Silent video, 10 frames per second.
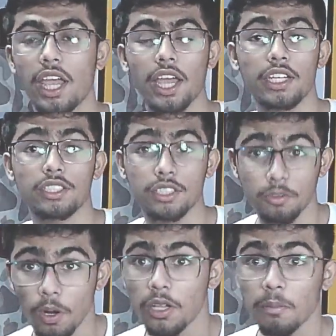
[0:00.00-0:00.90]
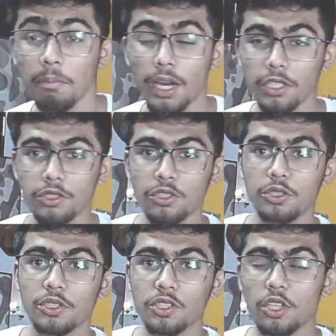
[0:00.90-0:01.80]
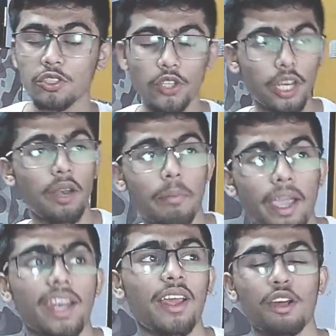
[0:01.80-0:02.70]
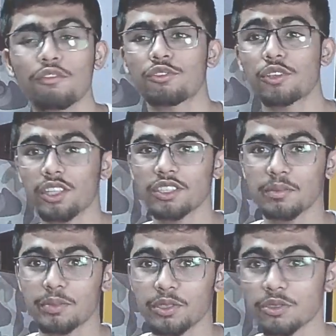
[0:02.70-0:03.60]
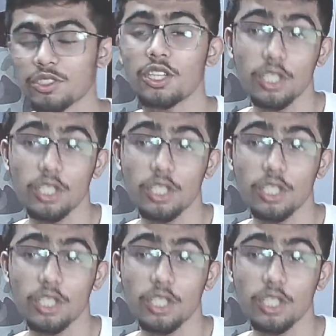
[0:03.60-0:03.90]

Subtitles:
and welcome back to Curious Contrarian. Man, I love doing these episodes.